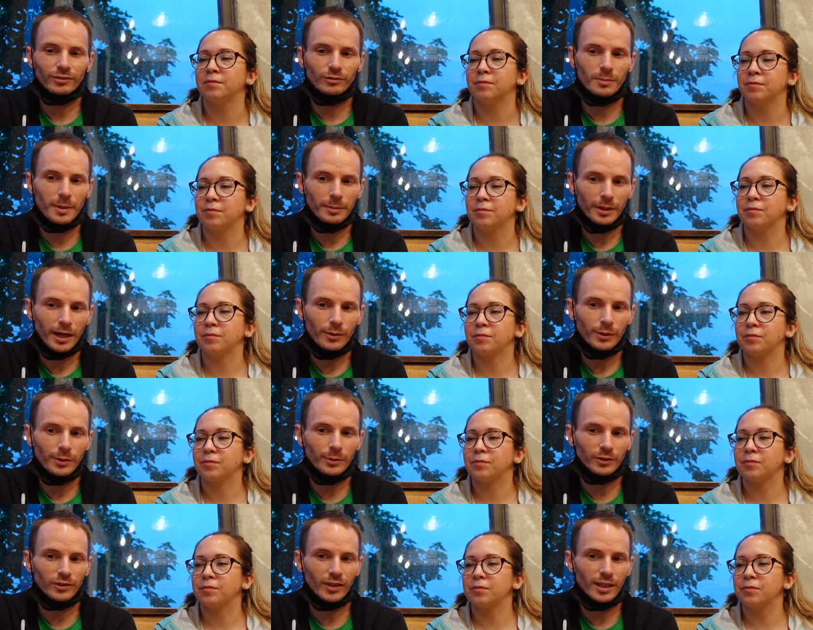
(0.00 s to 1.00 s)
Speaker 1: Remember how we
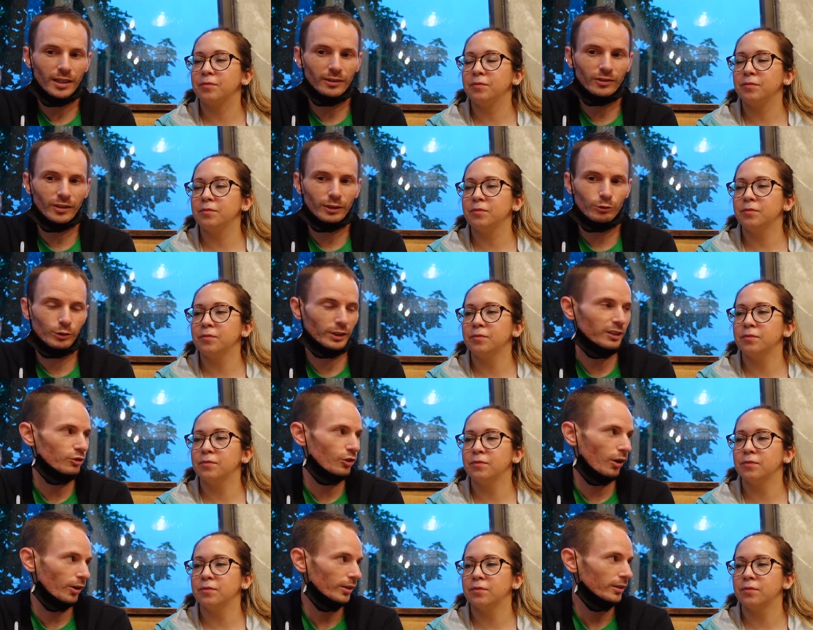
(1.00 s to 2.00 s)
were saying it's like really
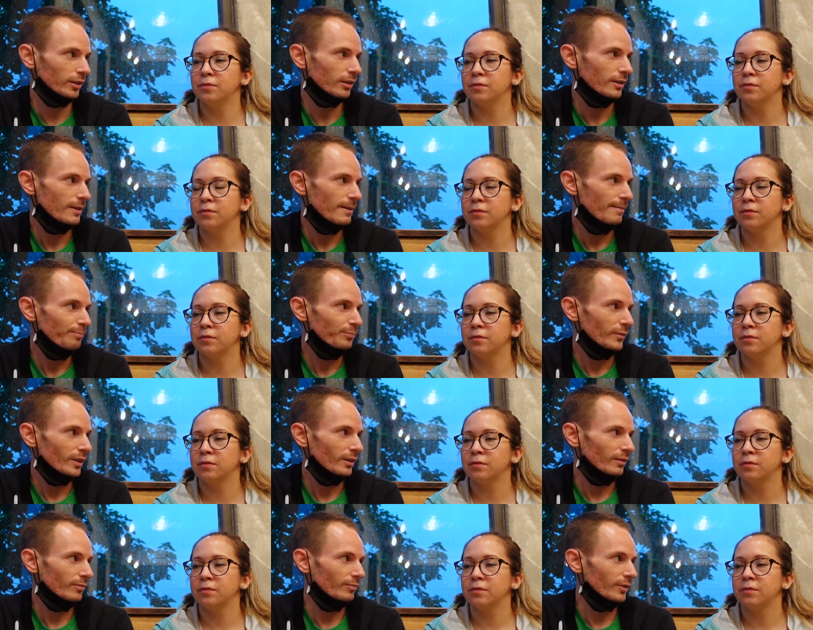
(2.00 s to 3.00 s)
dark?
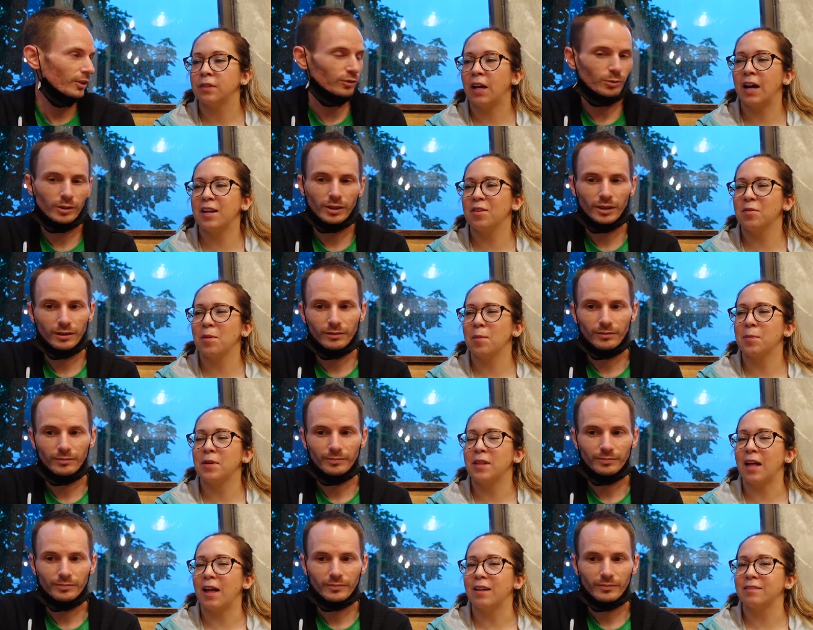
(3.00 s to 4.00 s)
This one.
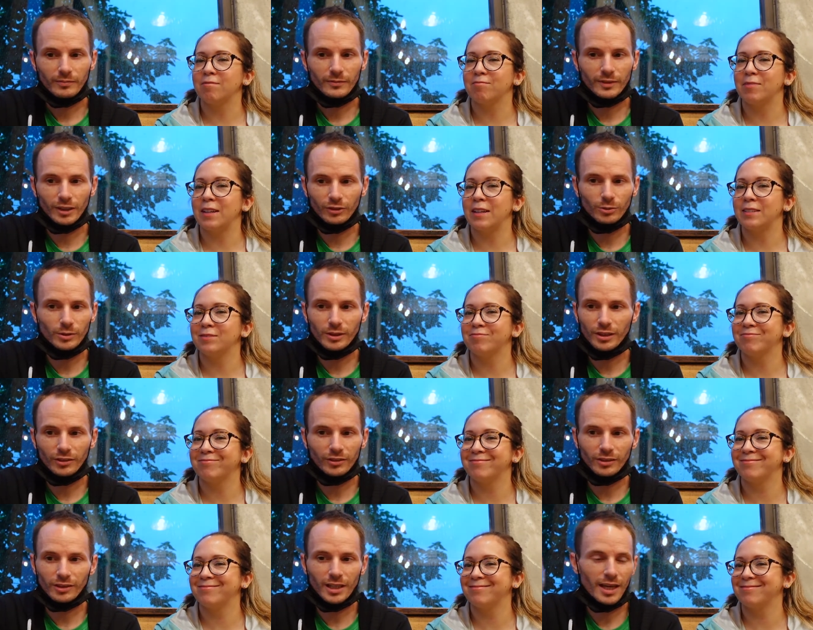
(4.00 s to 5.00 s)
This one
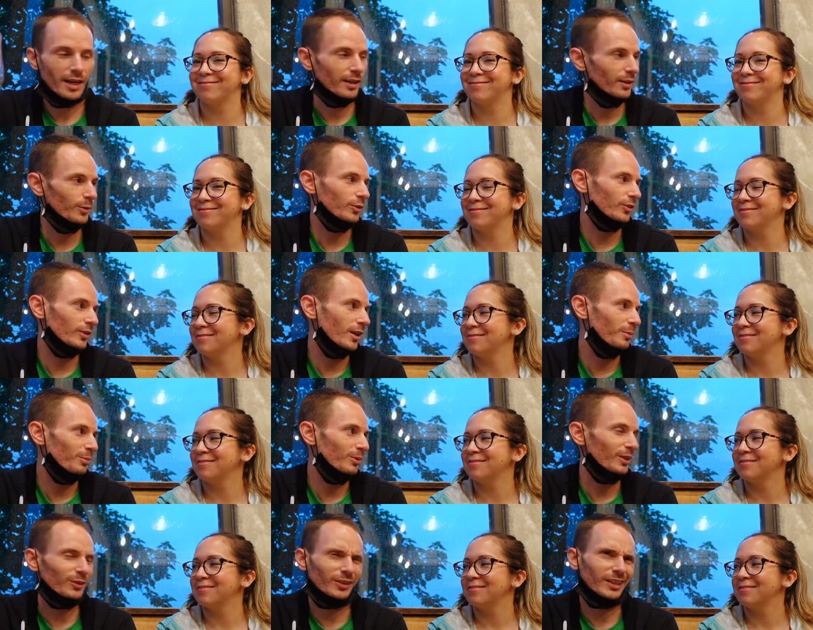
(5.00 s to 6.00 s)
isn't. Yeah, it was a
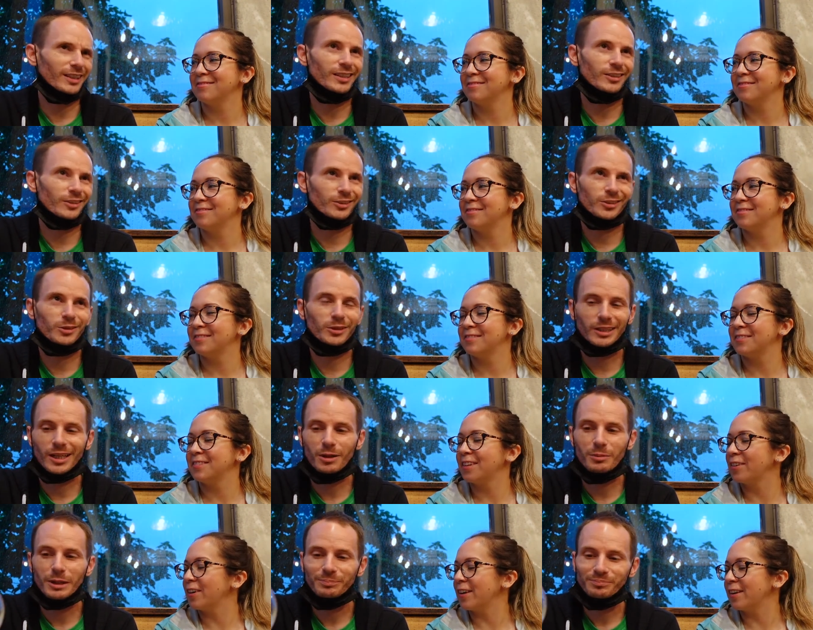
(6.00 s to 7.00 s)
couple. It was like a year or two
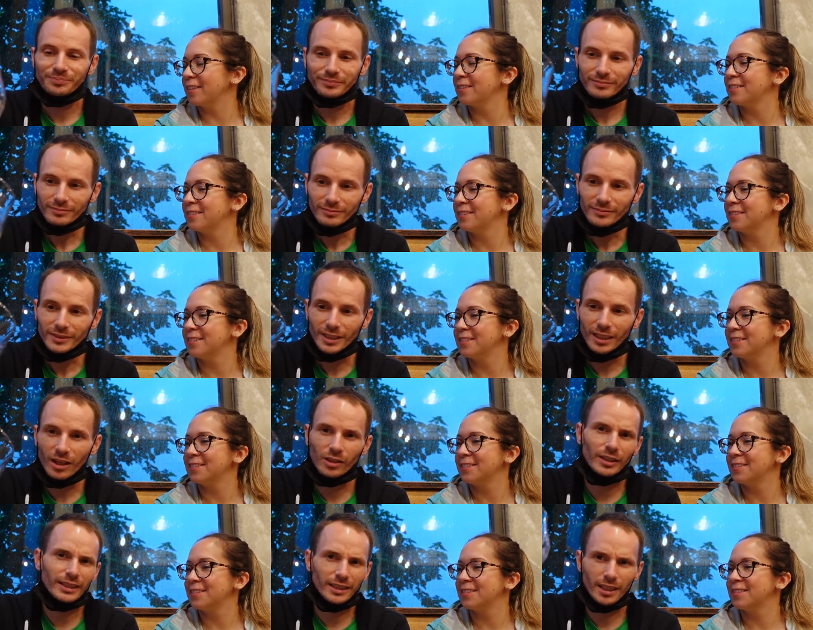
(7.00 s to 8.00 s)
ago, okay. but
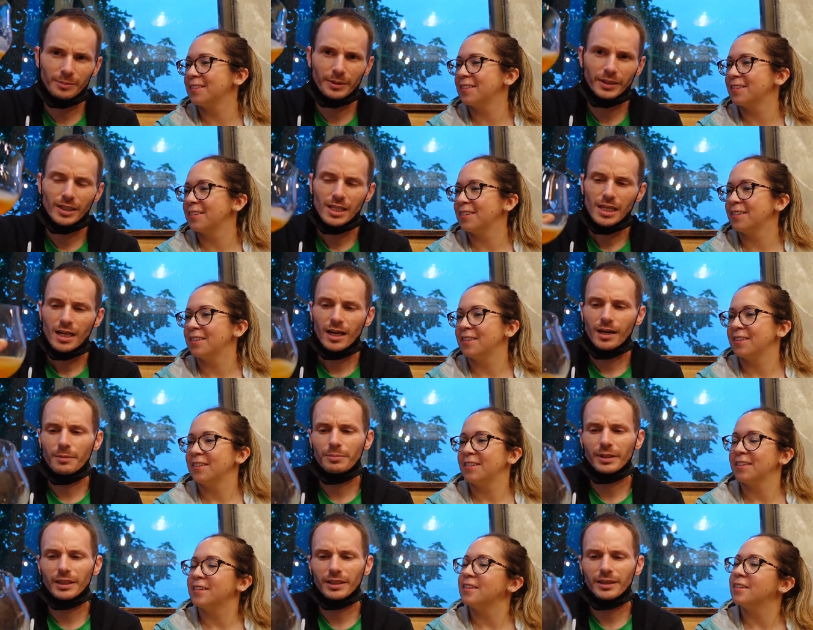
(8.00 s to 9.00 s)
I'll link it up here. Uh,
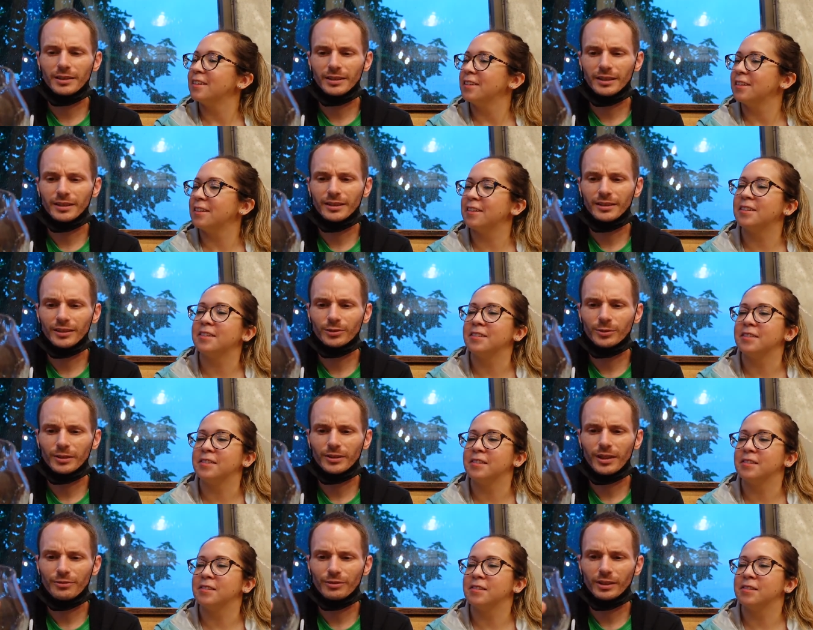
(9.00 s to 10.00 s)
but it, this
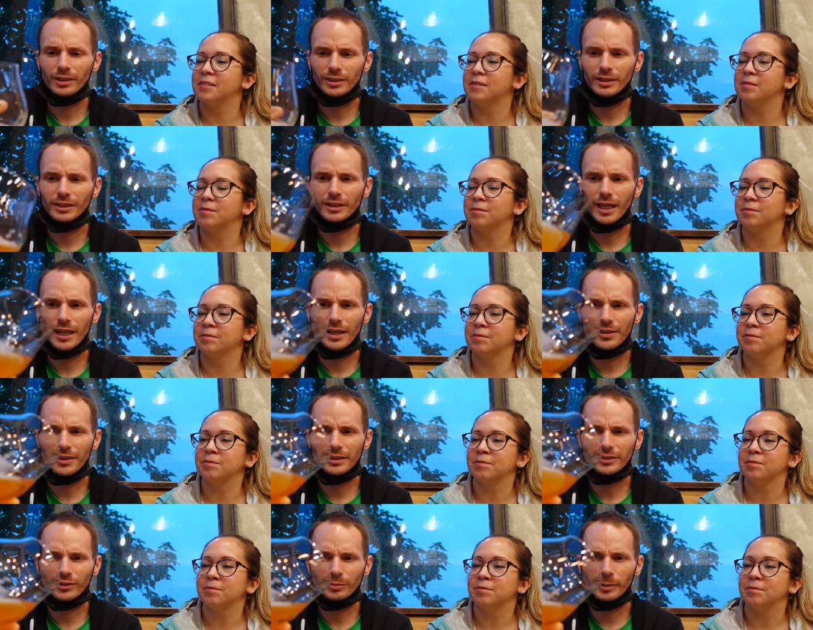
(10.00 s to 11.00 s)
one definitely, I
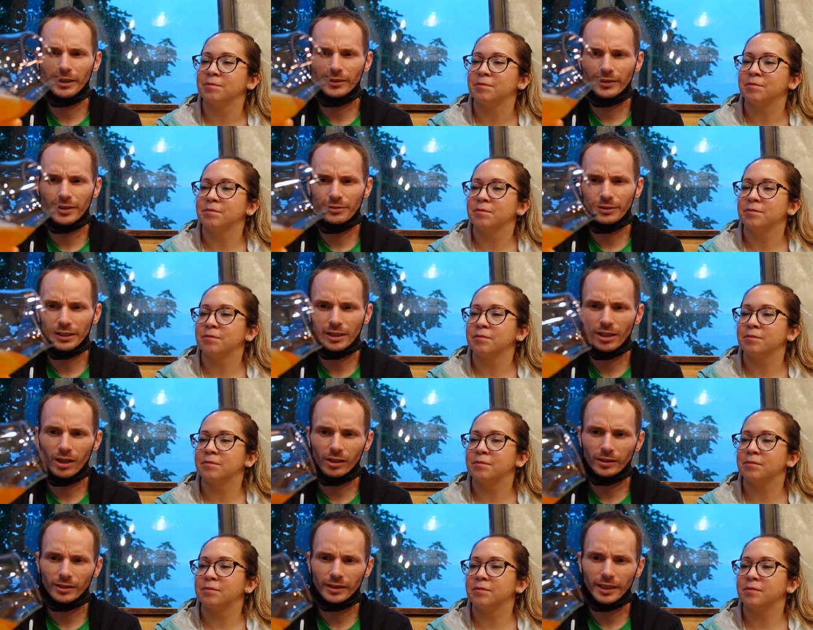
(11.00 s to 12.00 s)
think, displays a different
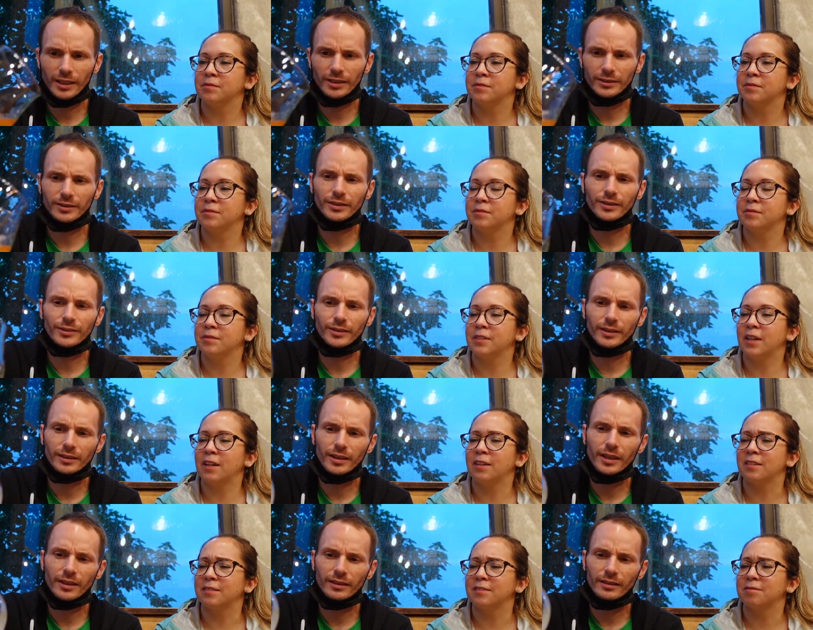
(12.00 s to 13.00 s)
color characteristic
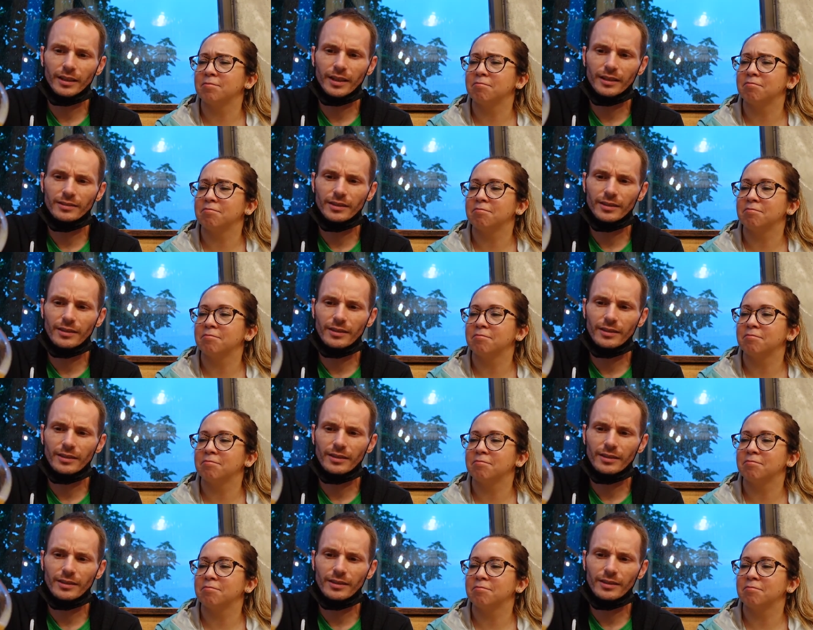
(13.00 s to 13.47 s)
than, than it did